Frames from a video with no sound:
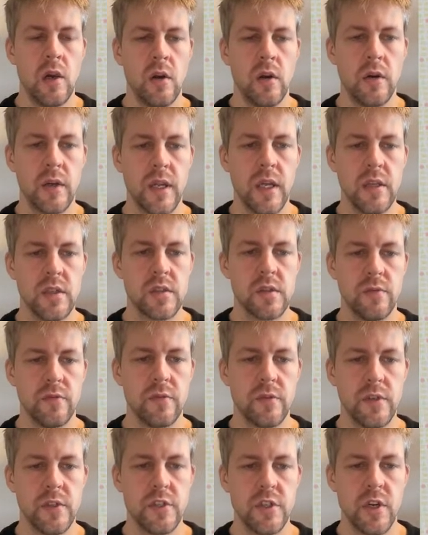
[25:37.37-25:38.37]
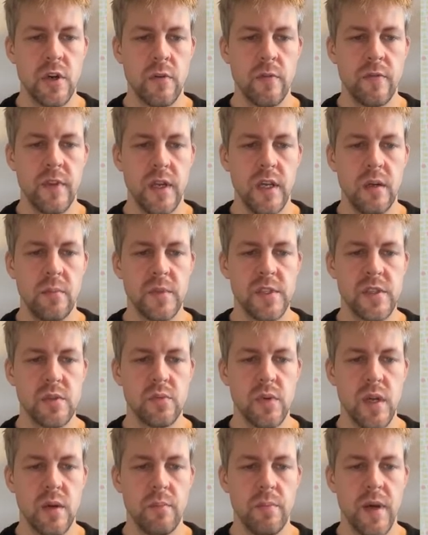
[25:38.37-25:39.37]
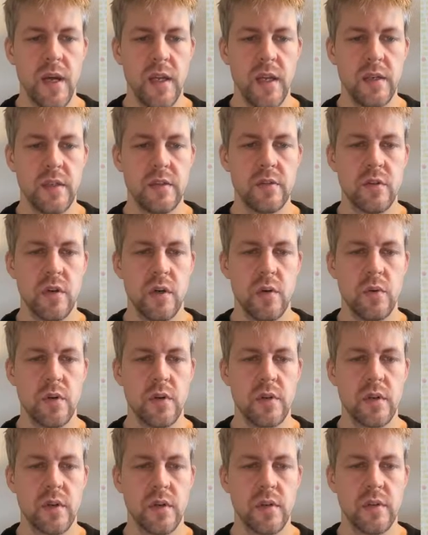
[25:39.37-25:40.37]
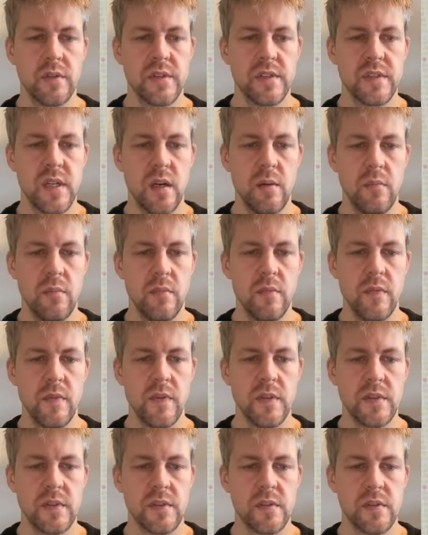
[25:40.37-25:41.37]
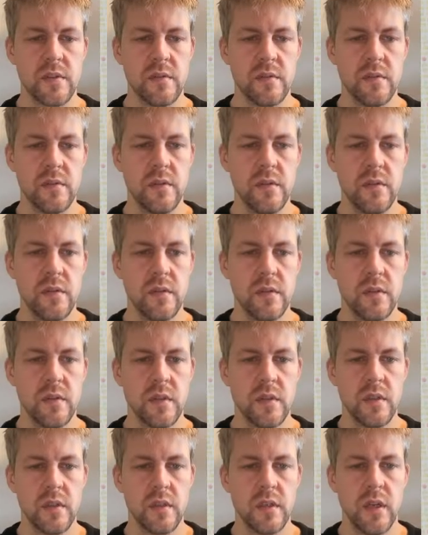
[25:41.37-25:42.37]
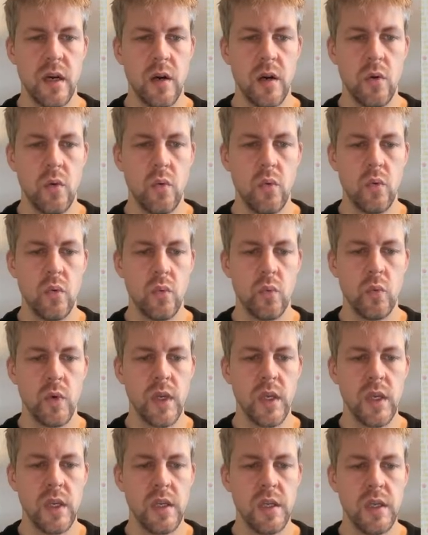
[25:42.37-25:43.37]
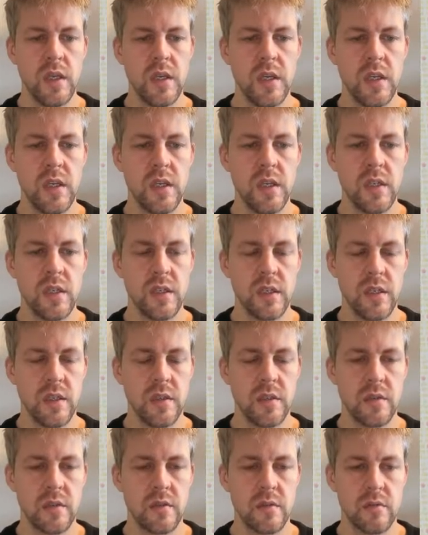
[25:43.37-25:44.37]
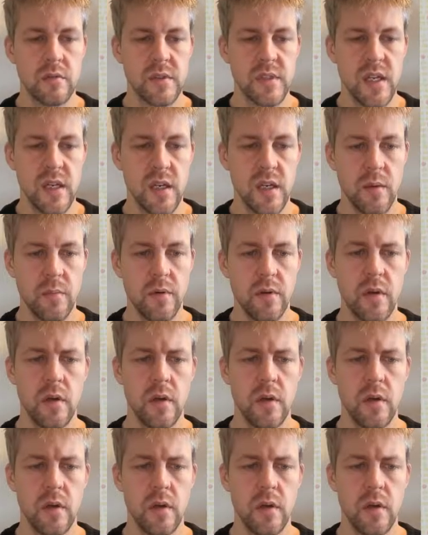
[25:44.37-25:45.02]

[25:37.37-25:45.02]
Okay, so for each of the elements we append to our current sum. This is good. Now we need to set up